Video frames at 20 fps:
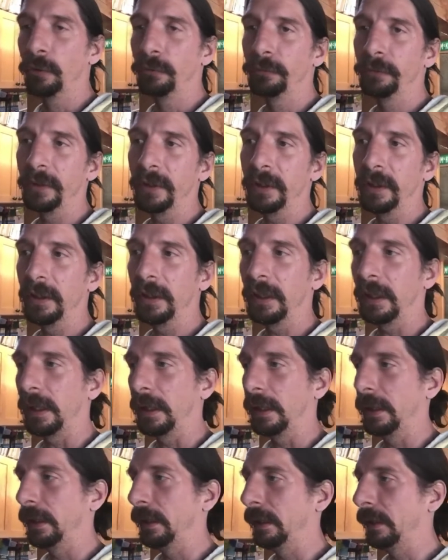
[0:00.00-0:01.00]

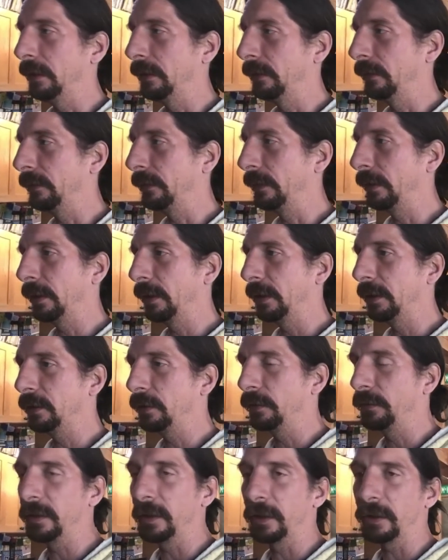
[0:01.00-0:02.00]
COVID and
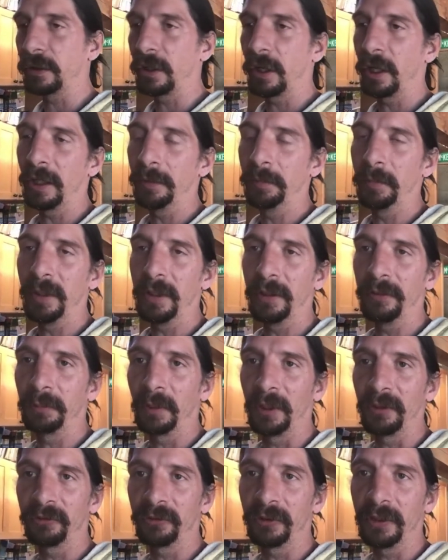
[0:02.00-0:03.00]
you know, the economy,
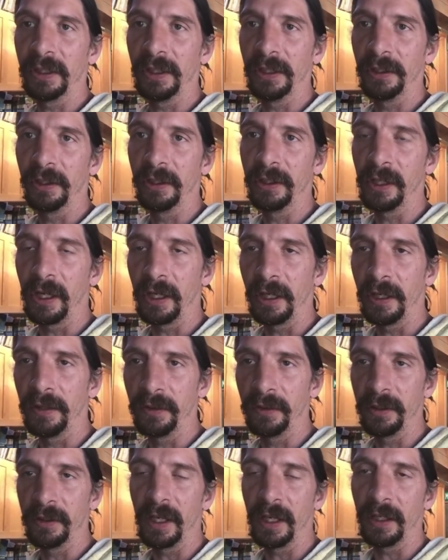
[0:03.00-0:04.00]
especially here in
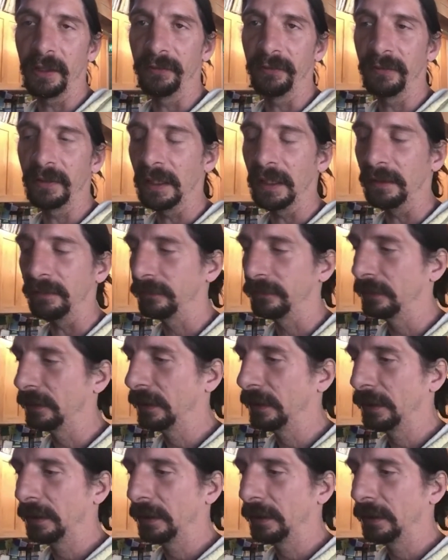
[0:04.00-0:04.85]
the United States,